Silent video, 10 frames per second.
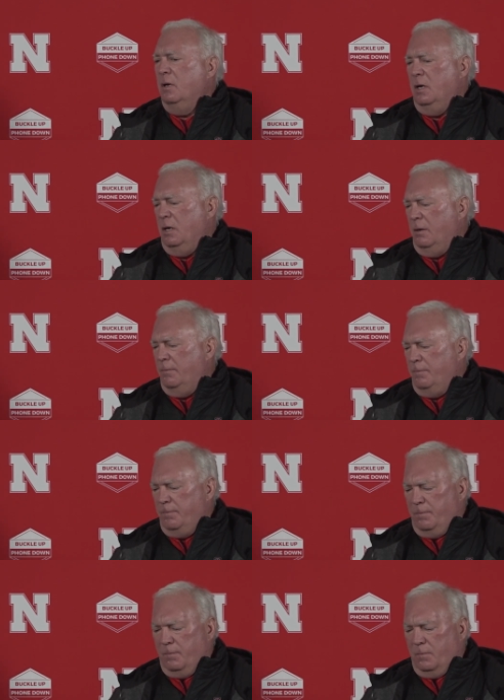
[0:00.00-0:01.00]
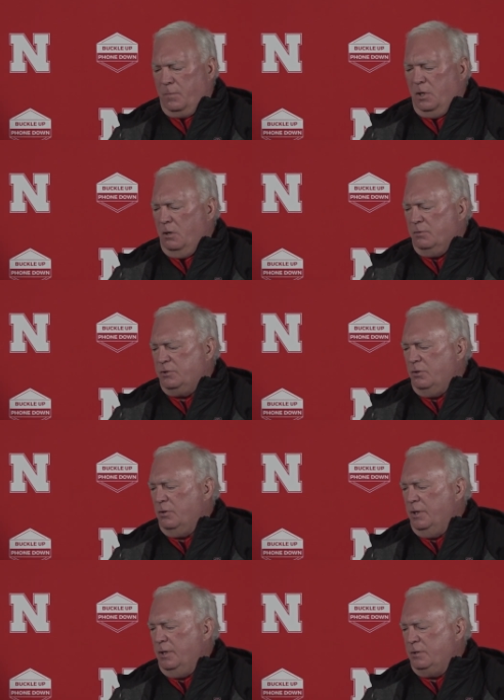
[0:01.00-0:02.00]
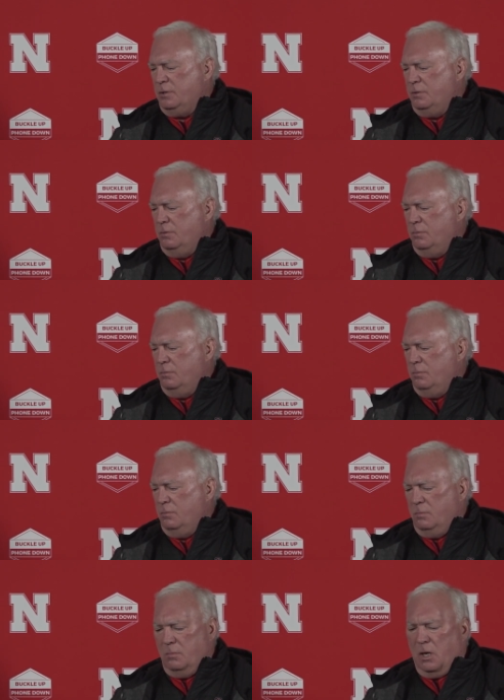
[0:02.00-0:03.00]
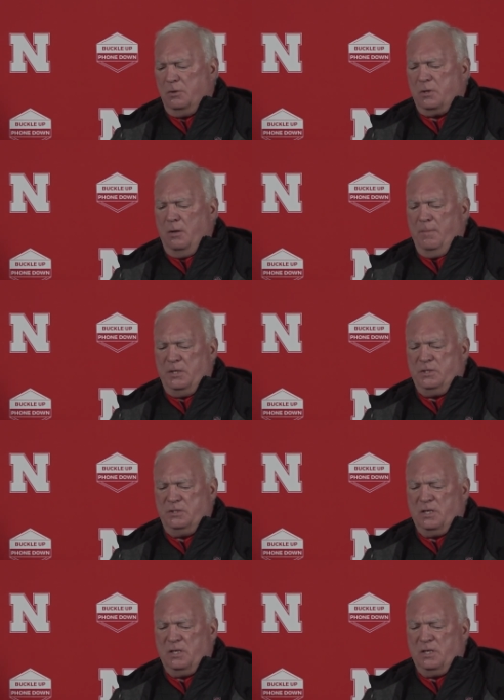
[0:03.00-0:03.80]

um, you know, certainly it's, I'll, I'll mention